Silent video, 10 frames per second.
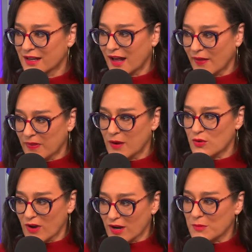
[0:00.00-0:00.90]
And they would
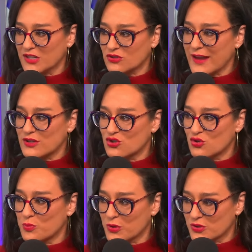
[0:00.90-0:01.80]
very much like
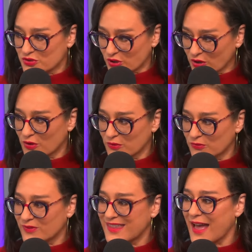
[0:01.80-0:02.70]
to preserve
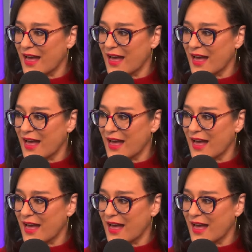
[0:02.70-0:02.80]
the